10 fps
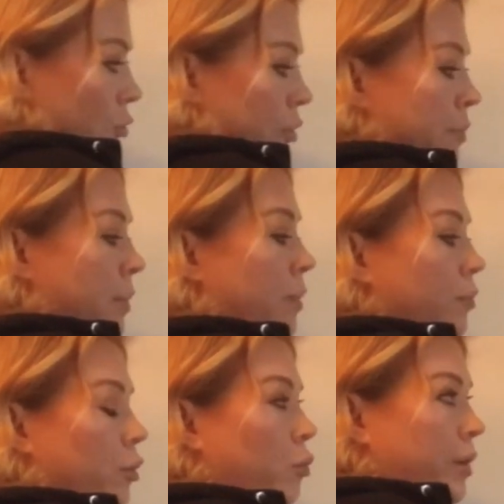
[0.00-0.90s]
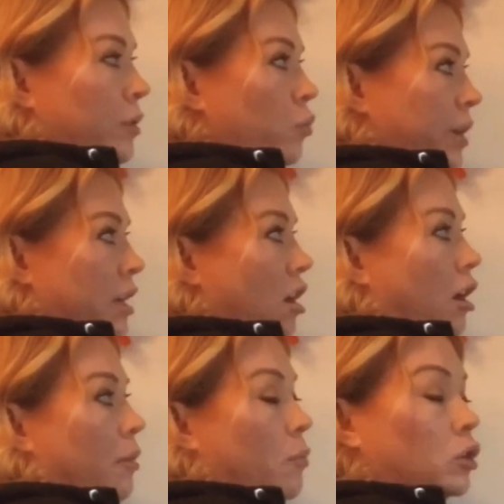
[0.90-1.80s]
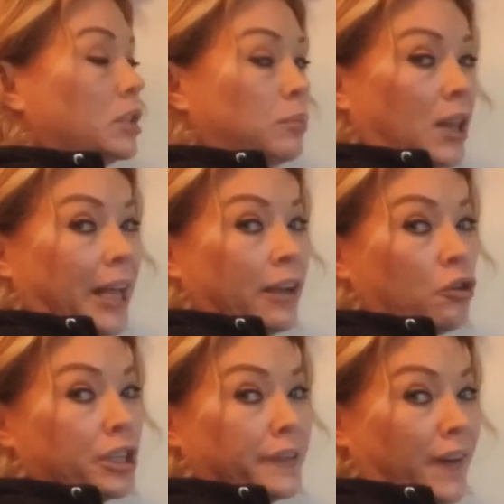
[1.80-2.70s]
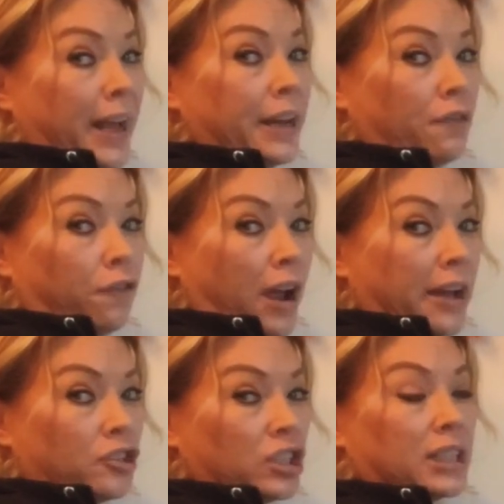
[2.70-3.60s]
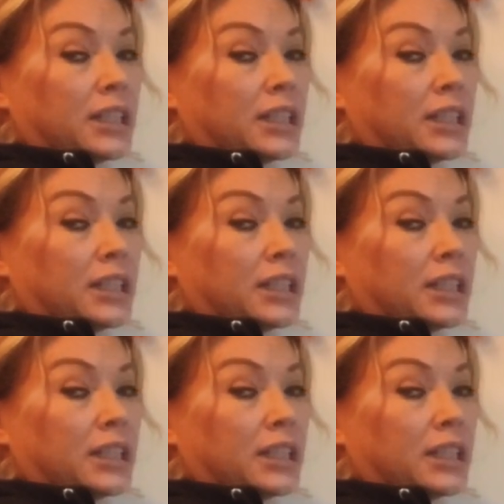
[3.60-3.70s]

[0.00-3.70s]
remember when we are multiplying or dividing fractions,